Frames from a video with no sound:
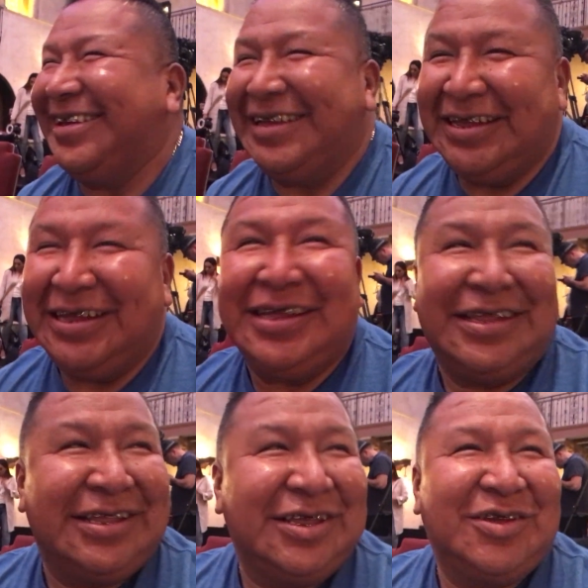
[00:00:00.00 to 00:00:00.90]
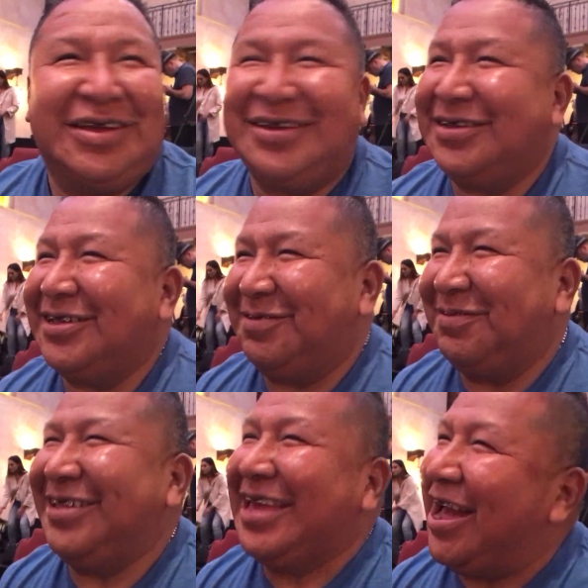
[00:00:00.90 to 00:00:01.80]
Pero más al rato el King Henry, ¿no?
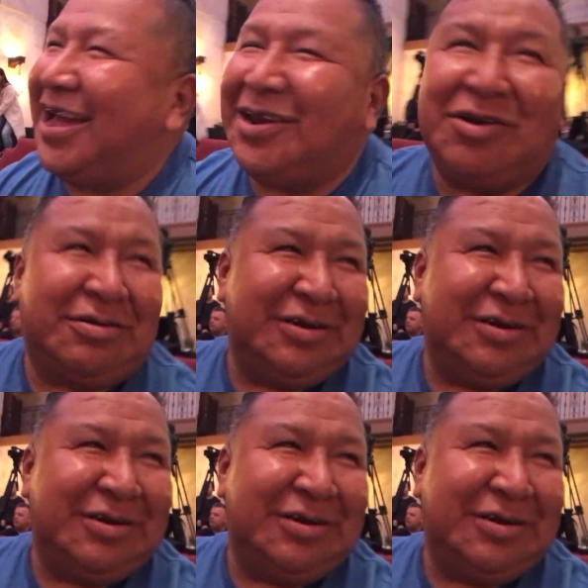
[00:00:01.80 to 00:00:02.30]
Yeah, no.